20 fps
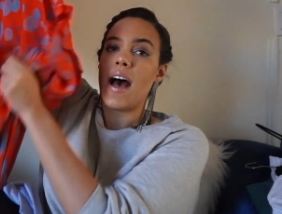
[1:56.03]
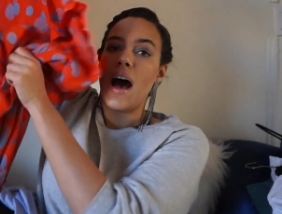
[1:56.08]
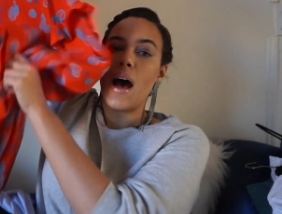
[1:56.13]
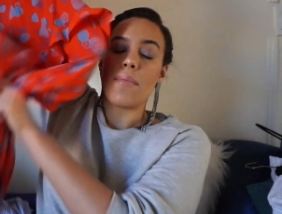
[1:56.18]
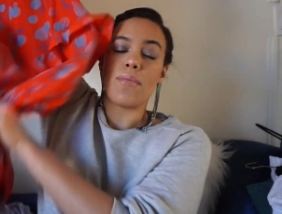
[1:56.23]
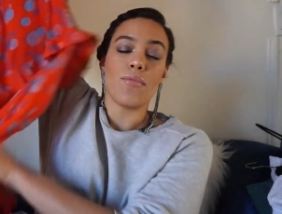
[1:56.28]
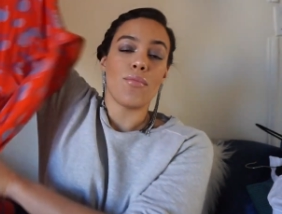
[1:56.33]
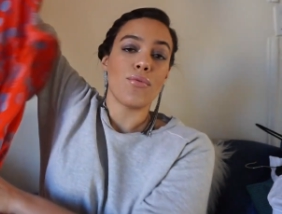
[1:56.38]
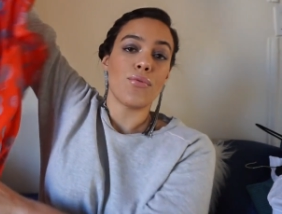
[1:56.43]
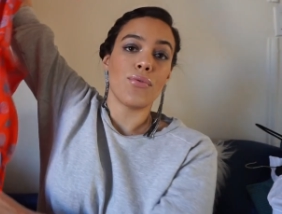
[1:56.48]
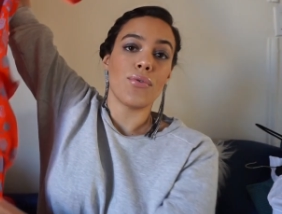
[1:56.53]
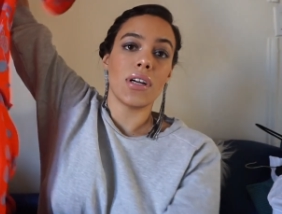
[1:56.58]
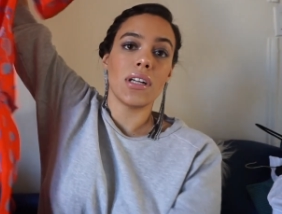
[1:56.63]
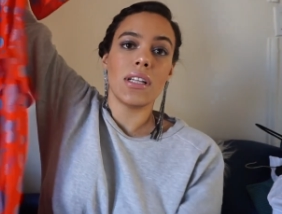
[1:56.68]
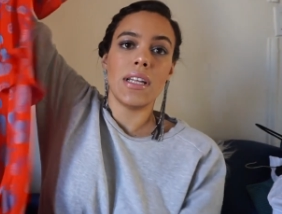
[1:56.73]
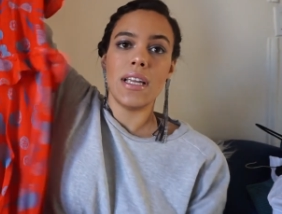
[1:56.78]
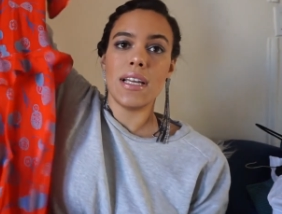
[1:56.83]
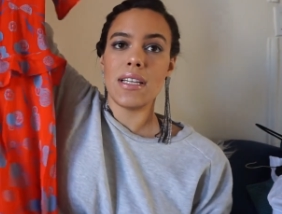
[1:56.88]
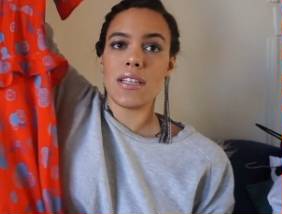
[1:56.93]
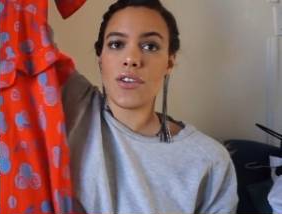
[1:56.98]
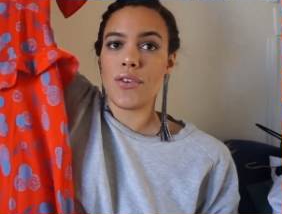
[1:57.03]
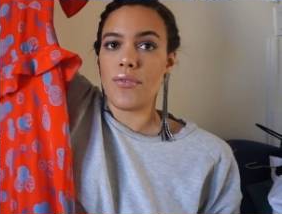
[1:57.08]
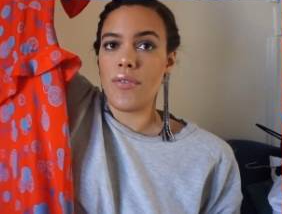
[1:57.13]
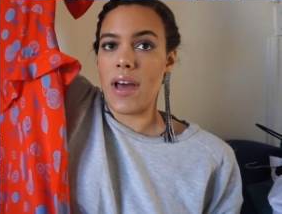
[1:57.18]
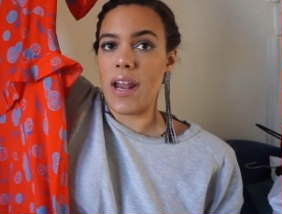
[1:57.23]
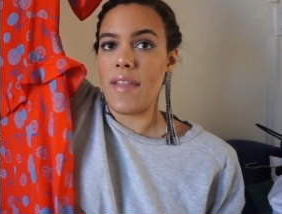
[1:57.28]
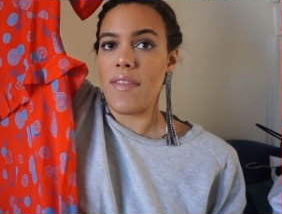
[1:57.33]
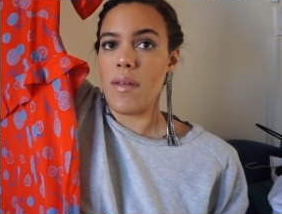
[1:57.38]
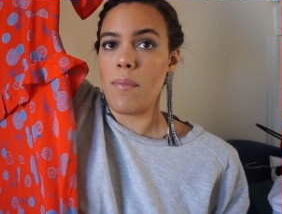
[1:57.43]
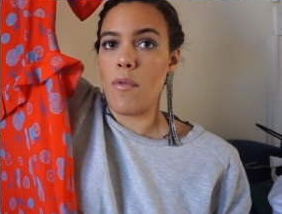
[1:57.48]
I'm really into
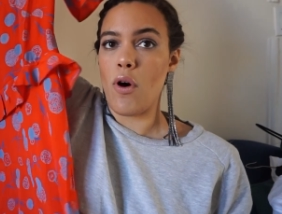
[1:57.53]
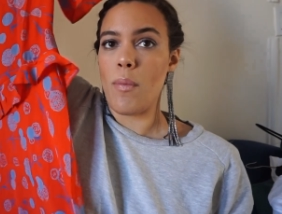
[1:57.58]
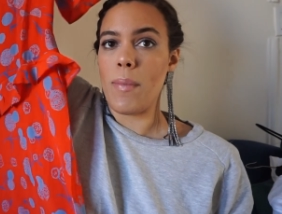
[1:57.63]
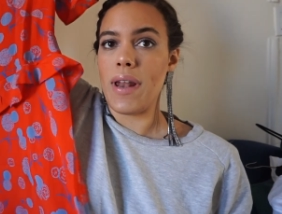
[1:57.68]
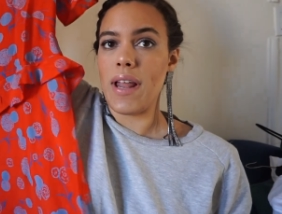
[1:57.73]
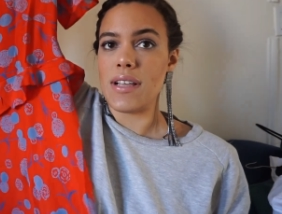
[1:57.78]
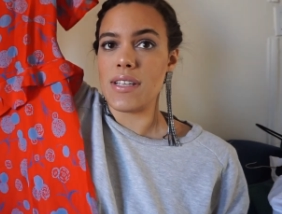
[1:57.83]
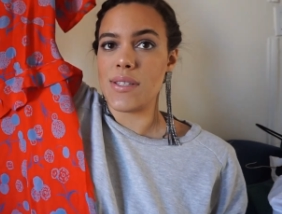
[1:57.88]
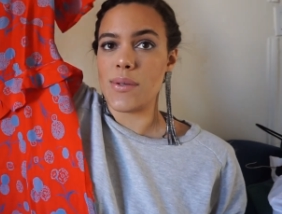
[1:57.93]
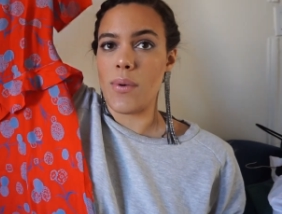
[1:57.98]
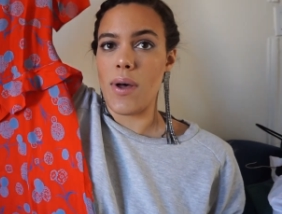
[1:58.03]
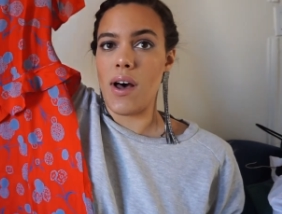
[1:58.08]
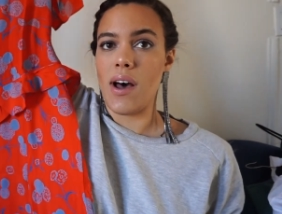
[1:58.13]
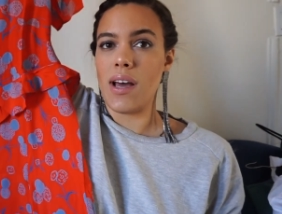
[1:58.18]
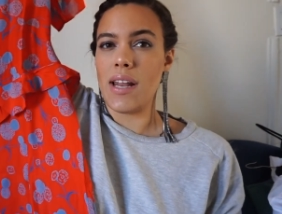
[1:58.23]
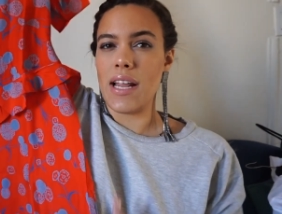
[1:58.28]
red at the moment as well,